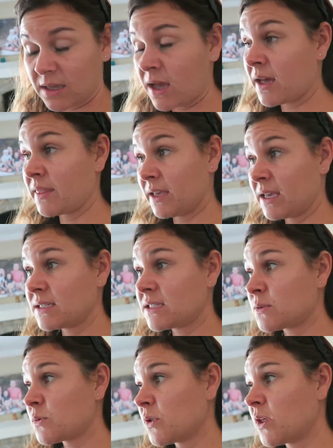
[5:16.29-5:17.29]
uh, the kids
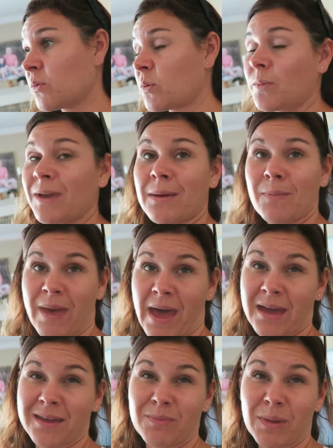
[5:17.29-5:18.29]
a smoothie when we get back.